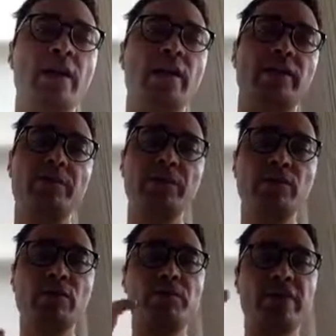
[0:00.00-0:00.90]
depending on
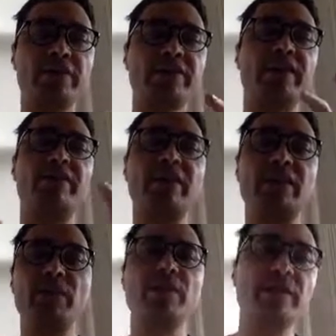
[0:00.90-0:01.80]
the price and
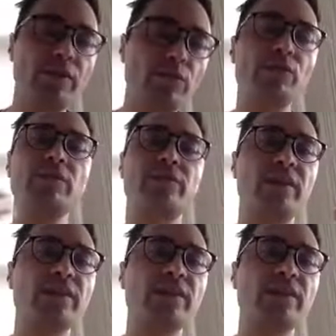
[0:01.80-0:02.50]
availability, you would think